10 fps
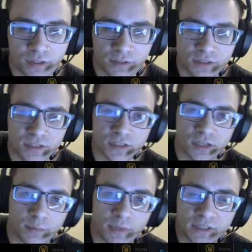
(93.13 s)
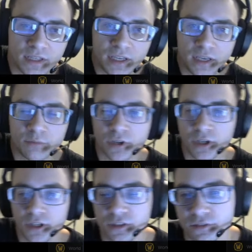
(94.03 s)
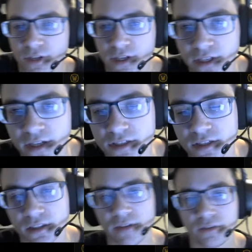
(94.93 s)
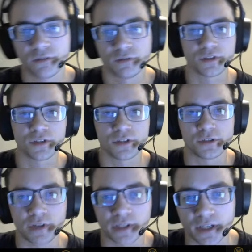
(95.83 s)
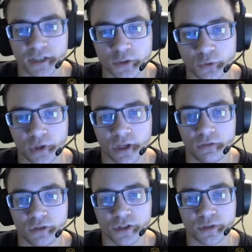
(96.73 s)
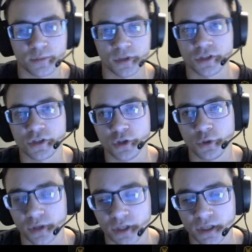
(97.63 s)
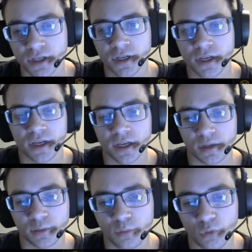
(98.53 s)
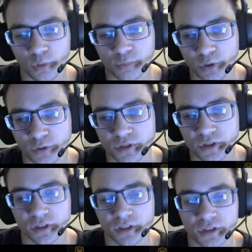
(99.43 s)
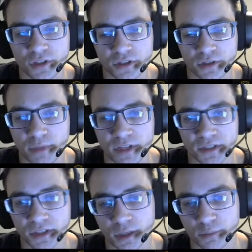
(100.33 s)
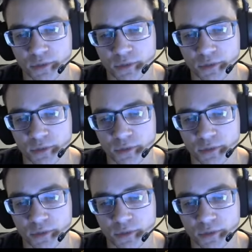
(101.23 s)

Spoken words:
This is going to make the game run in DirectX 11 versus DirectX 12, which is much newer and more prone to glitches and messing up.